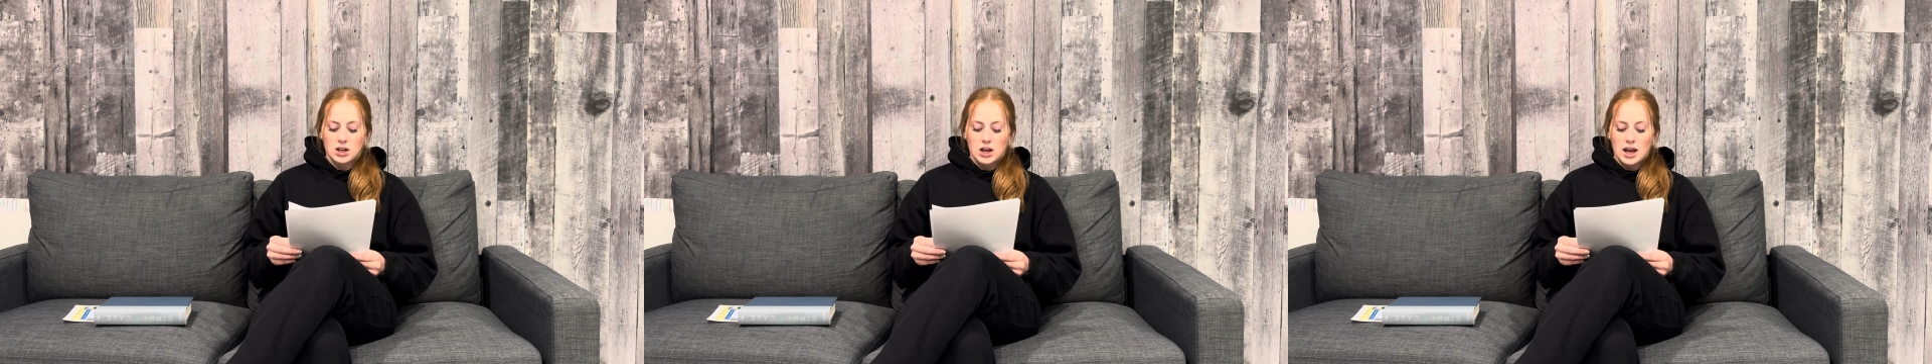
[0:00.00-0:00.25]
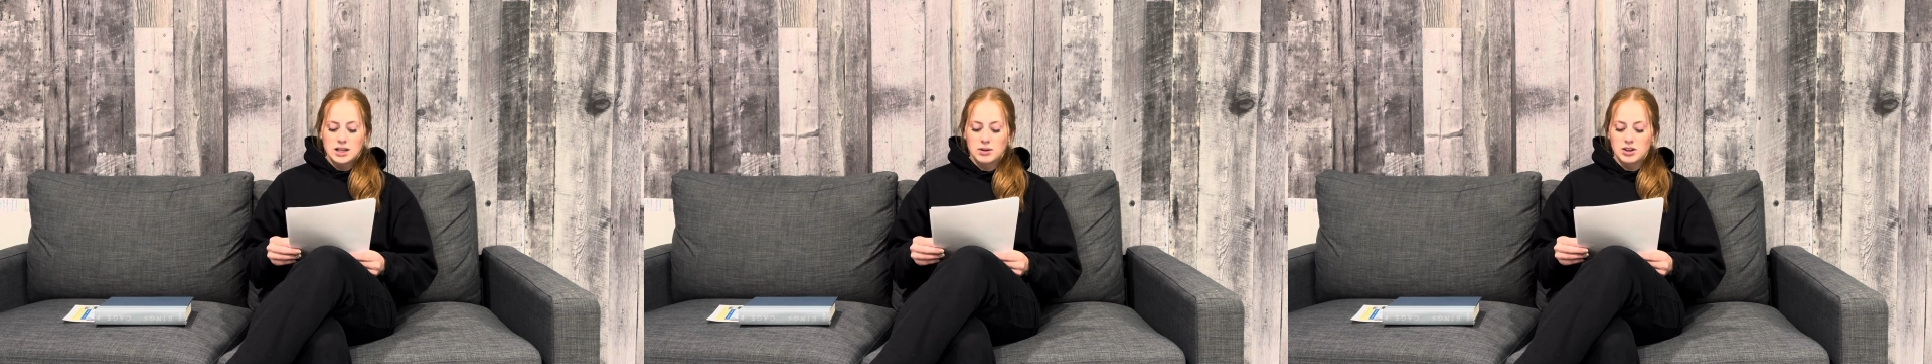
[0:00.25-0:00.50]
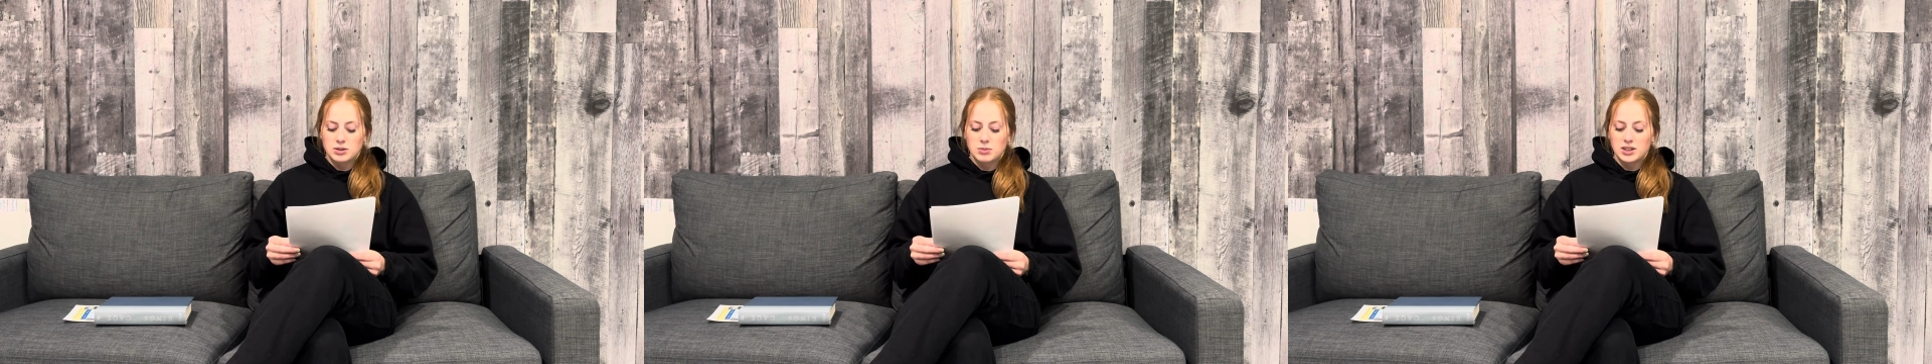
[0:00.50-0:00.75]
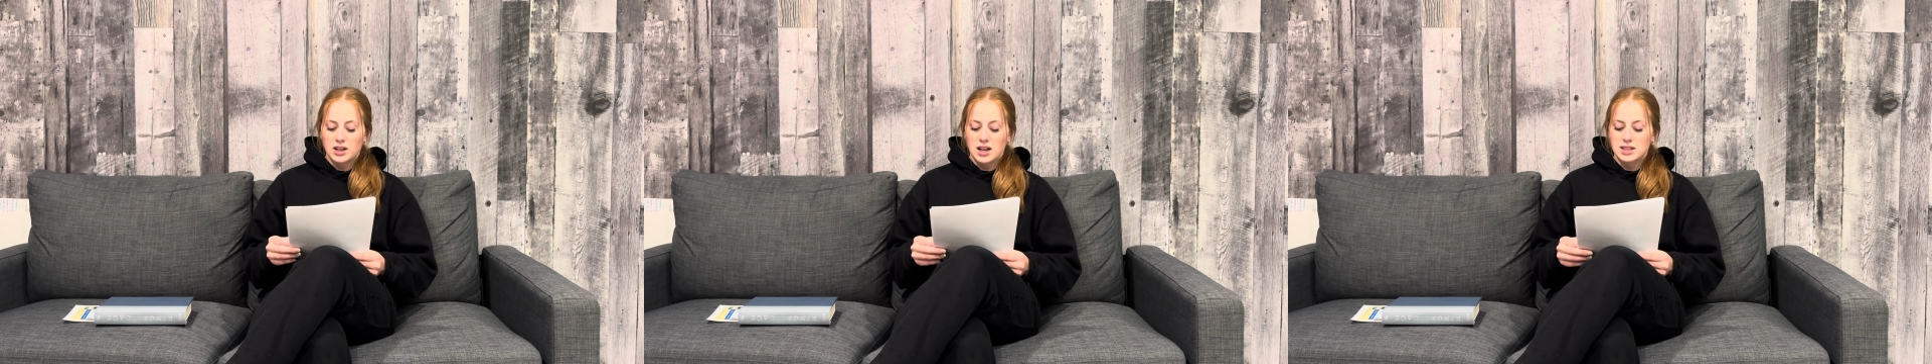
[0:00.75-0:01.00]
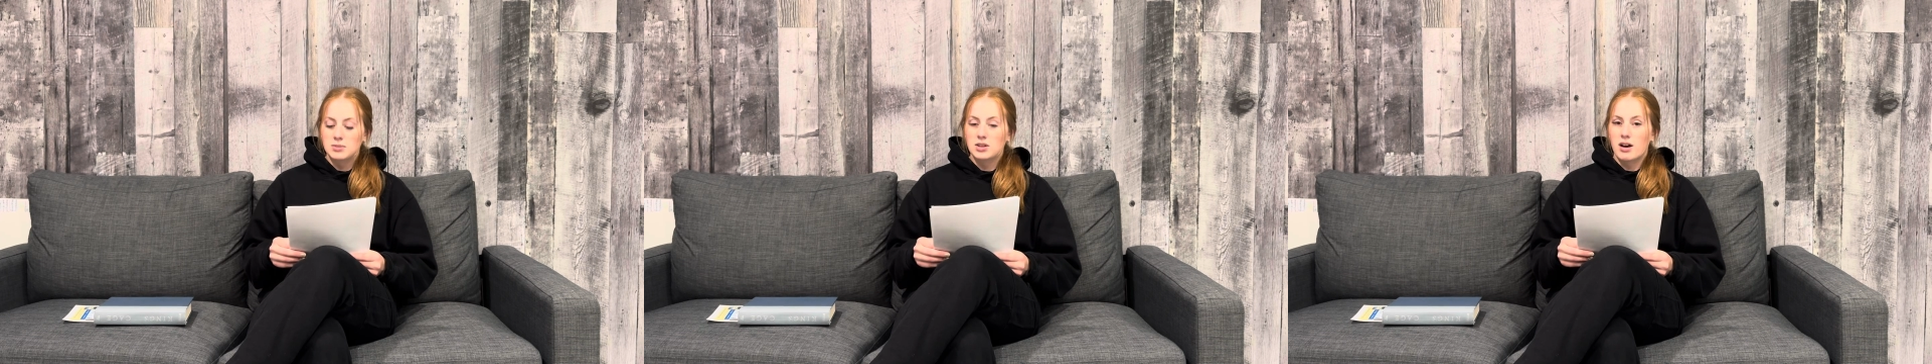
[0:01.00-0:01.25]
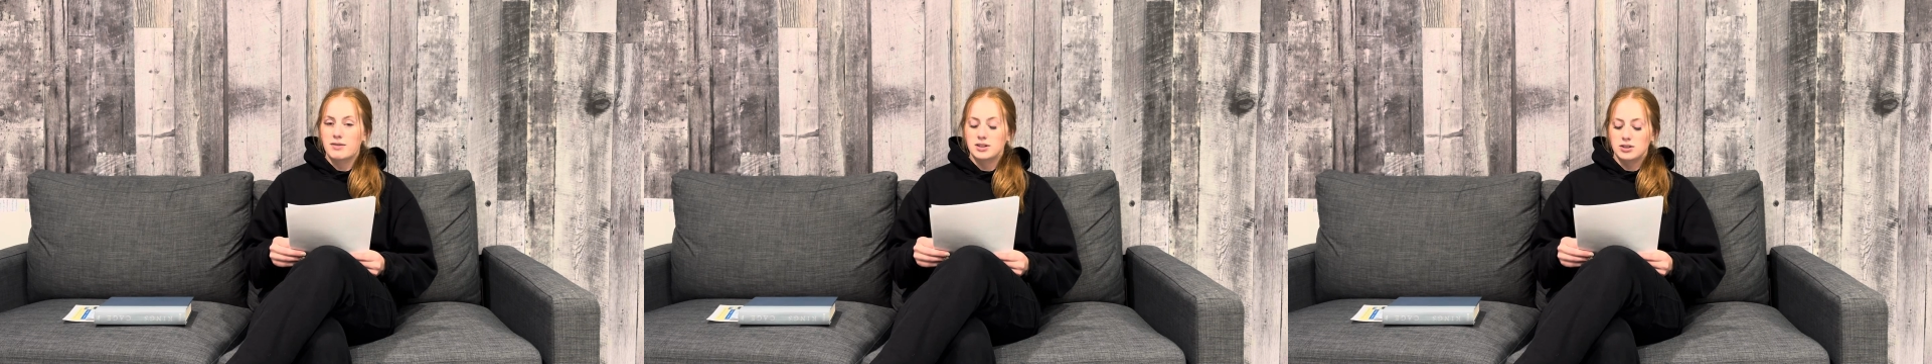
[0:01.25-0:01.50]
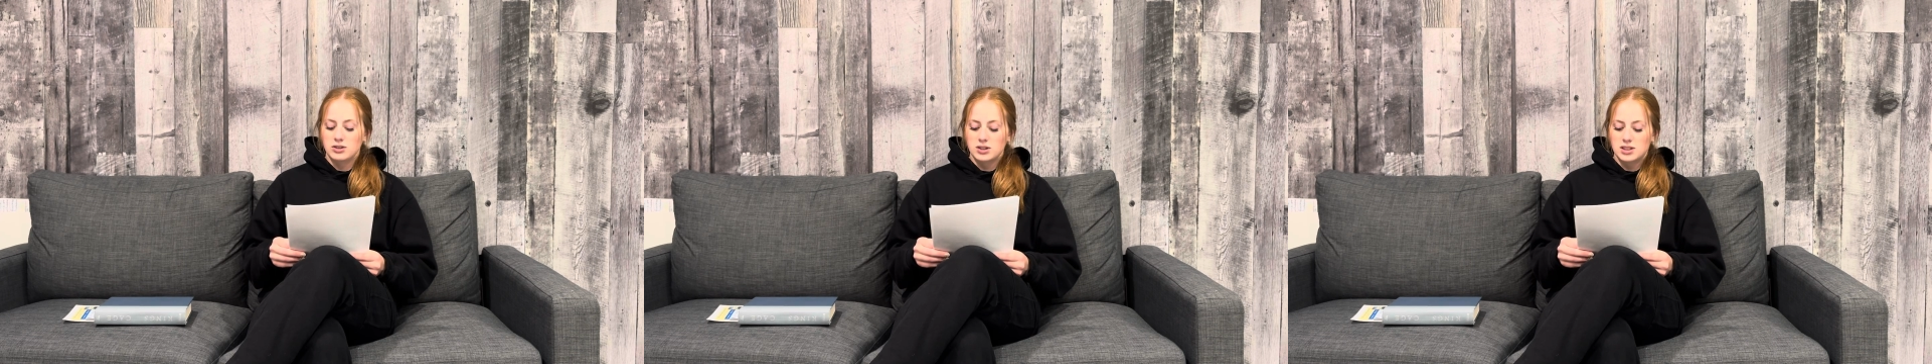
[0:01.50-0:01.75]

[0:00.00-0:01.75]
as well as when the customs officers